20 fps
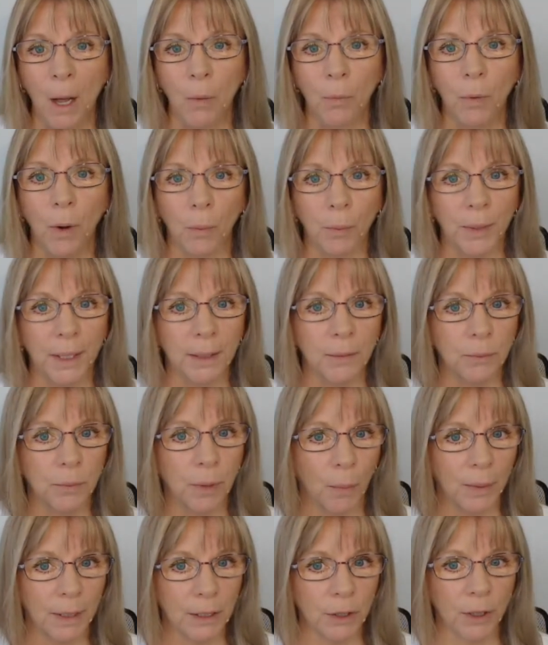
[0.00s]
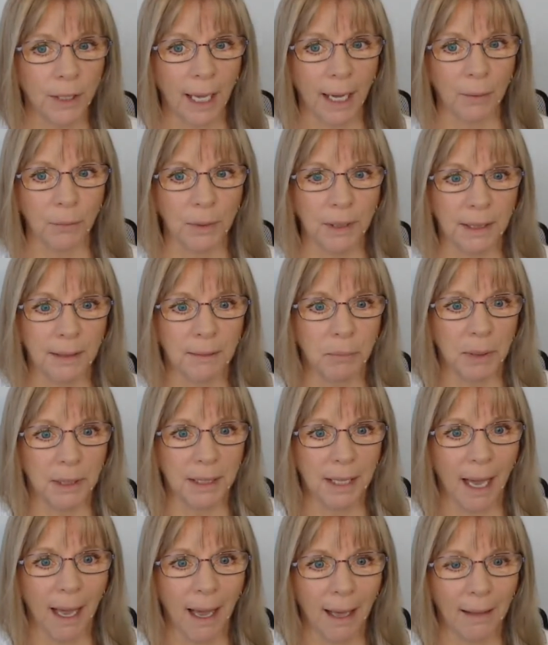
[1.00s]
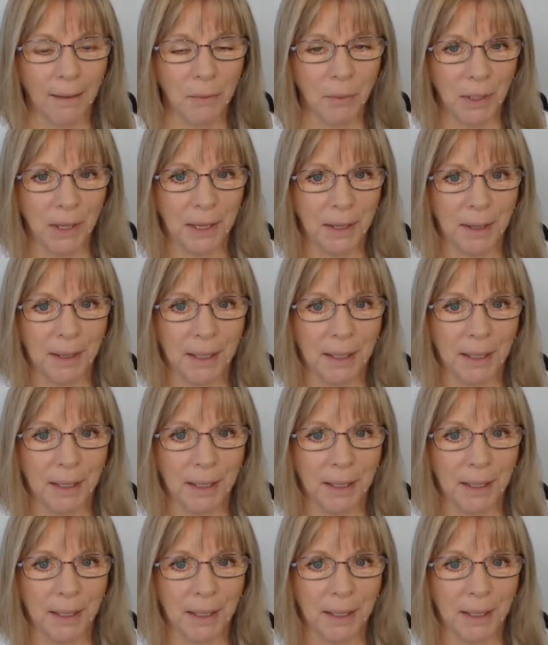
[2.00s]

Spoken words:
what we look at with